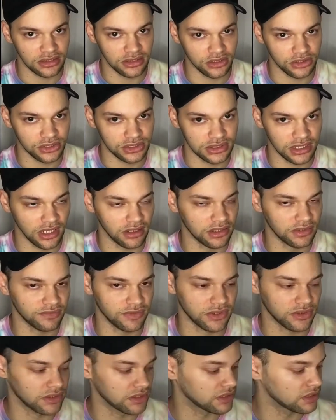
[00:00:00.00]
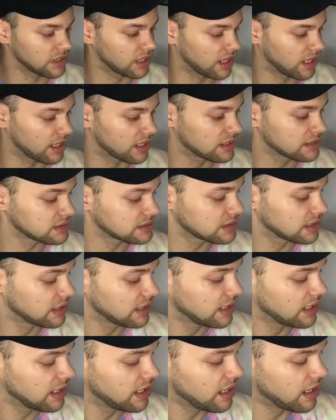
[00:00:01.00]
Her style is very that.
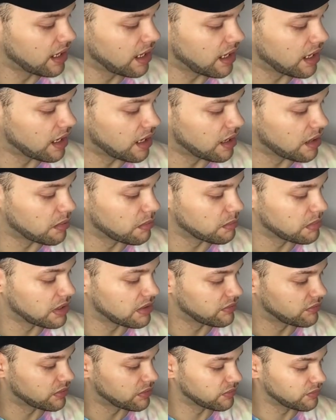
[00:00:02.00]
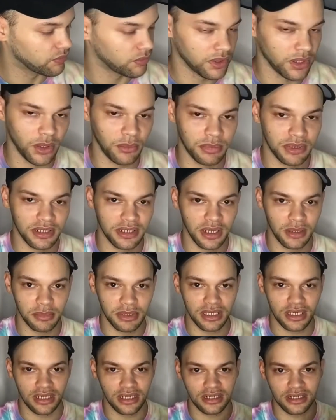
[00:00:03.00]
And if we open it up
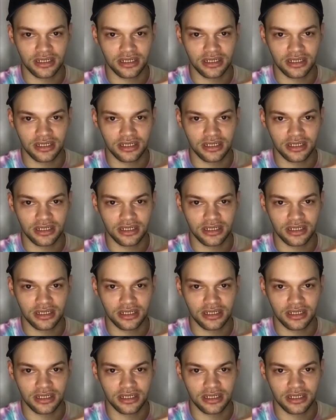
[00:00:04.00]
here, you